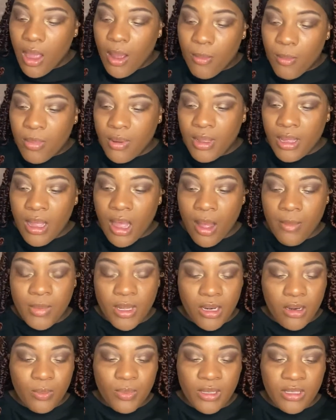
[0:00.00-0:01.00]
but I'm
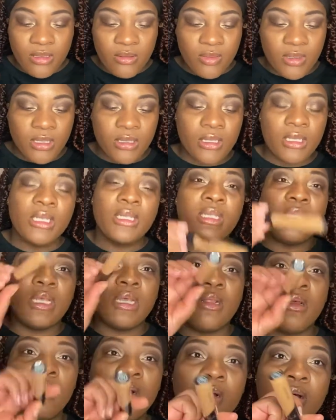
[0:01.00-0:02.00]
gonna put some
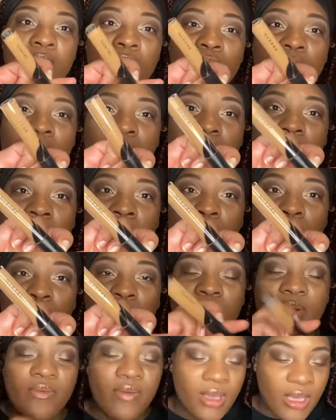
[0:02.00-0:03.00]
concealer on with my
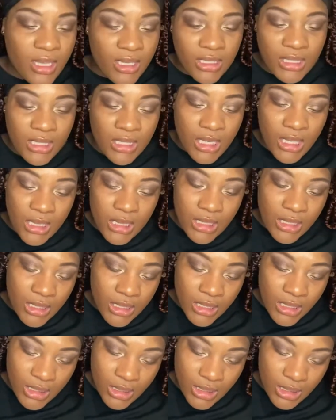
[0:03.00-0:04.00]
Morphe concealer.